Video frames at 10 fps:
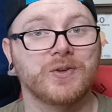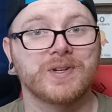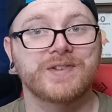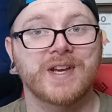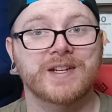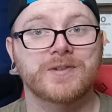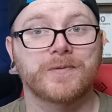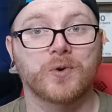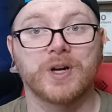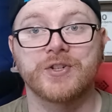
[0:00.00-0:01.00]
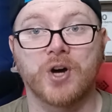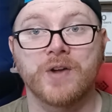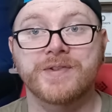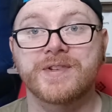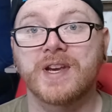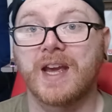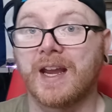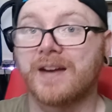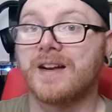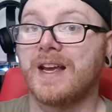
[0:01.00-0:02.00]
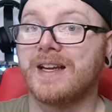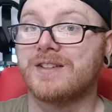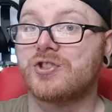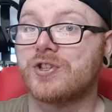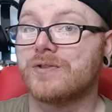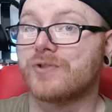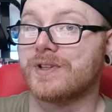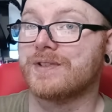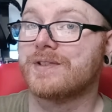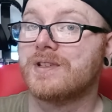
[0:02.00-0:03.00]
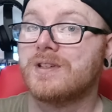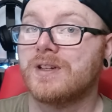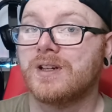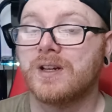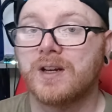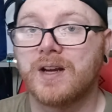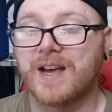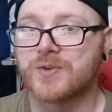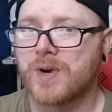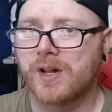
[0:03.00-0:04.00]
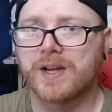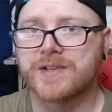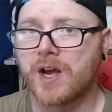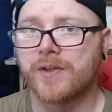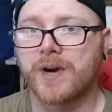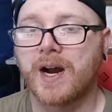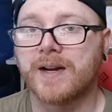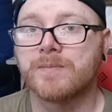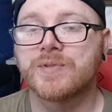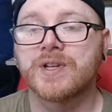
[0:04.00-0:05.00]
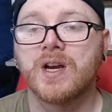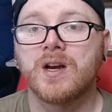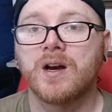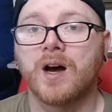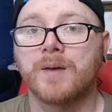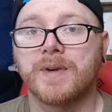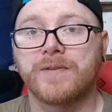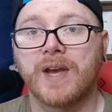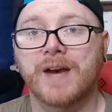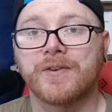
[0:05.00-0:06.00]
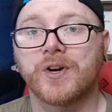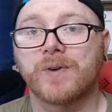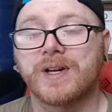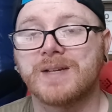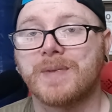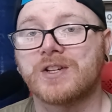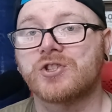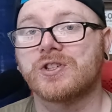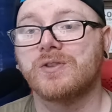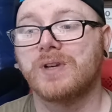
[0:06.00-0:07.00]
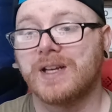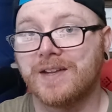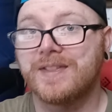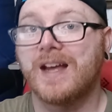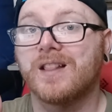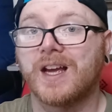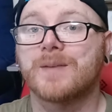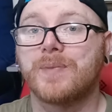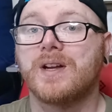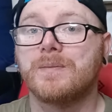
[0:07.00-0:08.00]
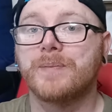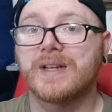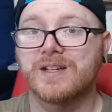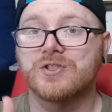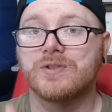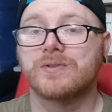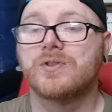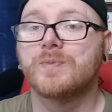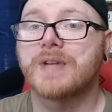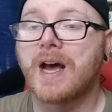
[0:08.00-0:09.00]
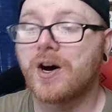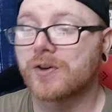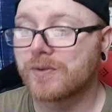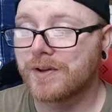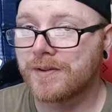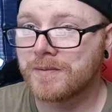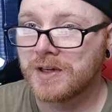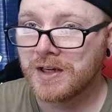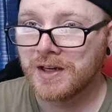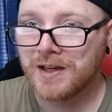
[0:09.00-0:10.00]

unisex for adults and a children's, as well as other items. Um, if you haven't already, make sure you hit that like button because YouTube's algorithm